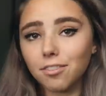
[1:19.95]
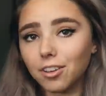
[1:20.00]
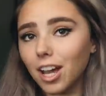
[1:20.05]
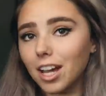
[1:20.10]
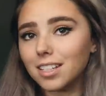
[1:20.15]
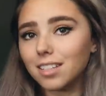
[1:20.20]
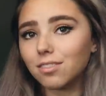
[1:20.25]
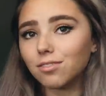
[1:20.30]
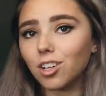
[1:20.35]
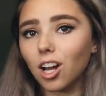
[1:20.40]
If you
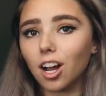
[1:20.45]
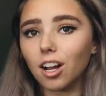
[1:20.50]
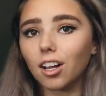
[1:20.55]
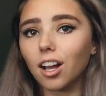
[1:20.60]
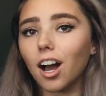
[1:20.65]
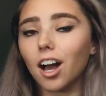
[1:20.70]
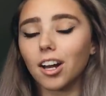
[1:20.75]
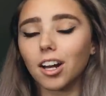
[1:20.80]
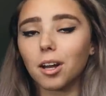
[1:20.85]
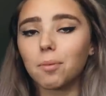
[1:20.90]
guys have
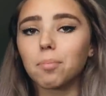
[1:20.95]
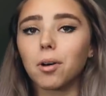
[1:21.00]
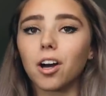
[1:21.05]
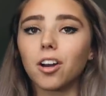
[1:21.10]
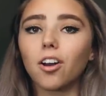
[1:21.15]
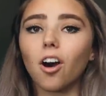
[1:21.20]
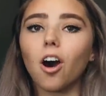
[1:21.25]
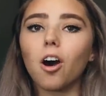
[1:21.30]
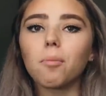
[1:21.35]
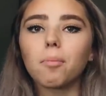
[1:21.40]
not caught up
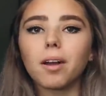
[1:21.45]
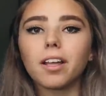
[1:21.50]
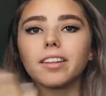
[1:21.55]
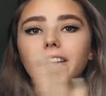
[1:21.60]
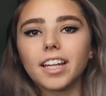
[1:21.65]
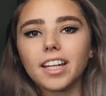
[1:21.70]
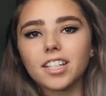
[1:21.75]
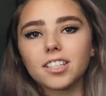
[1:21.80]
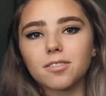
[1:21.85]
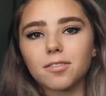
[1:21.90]
on all my
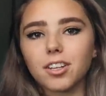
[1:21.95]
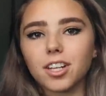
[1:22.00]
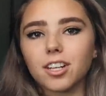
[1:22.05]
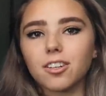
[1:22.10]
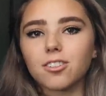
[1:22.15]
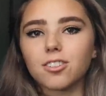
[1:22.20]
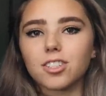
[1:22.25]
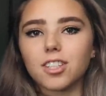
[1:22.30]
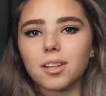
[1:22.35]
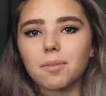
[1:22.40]
latest
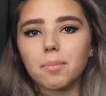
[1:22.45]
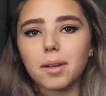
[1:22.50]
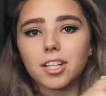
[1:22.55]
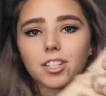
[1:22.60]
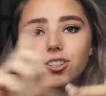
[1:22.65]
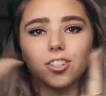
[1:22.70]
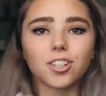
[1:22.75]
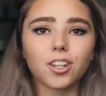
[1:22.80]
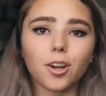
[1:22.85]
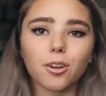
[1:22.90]
videos, then
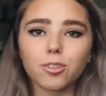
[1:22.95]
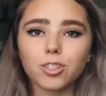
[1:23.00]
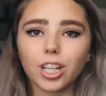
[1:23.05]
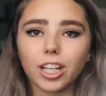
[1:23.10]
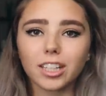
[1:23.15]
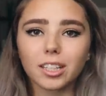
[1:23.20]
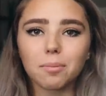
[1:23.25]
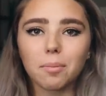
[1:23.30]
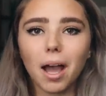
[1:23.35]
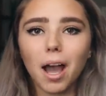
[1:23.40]
make sure to go
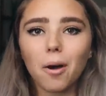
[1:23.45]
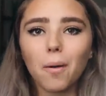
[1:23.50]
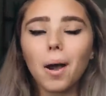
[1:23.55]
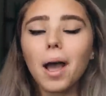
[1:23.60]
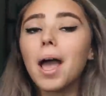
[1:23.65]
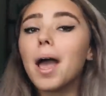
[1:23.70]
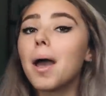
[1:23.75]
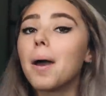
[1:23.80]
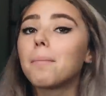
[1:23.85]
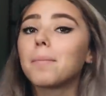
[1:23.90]
check them out
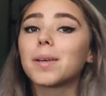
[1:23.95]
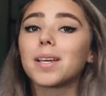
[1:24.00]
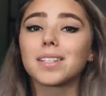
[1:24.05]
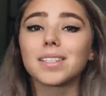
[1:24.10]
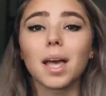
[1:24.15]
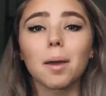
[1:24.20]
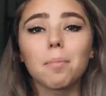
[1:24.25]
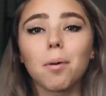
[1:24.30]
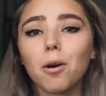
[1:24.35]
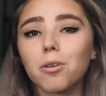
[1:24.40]

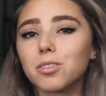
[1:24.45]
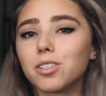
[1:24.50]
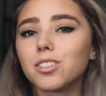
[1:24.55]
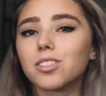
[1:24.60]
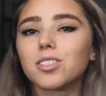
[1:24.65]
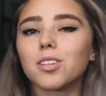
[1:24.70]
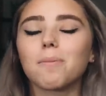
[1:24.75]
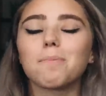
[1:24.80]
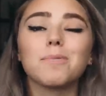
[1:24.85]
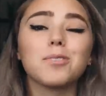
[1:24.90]
because I
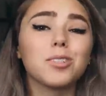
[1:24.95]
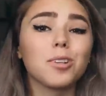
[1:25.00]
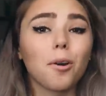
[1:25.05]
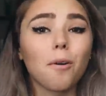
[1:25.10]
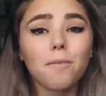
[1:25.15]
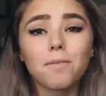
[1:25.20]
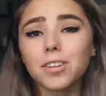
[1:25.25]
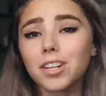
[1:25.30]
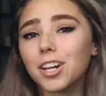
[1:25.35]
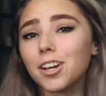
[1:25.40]
posted some
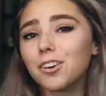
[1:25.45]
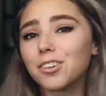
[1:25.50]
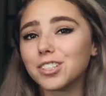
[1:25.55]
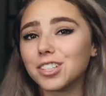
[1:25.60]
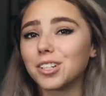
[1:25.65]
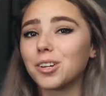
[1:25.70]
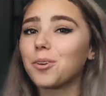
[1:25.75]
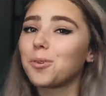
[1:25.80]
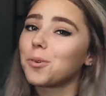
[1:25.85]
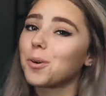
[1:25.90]
dope
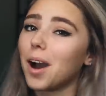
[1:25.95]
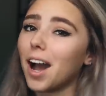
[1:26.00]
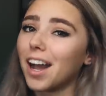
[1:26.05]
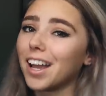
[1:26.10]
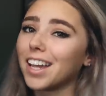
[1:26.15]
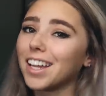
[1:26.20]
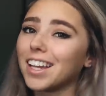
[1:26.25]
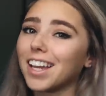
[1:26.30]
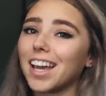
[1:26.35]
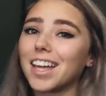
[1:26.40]
videos in
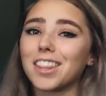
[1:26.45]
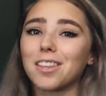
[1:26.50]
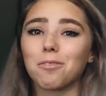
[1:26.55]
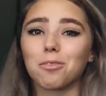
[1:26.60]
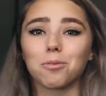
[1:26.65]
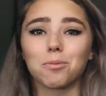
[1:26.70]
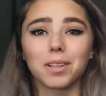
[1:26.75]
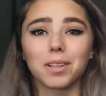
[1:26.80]
Hawaii and they were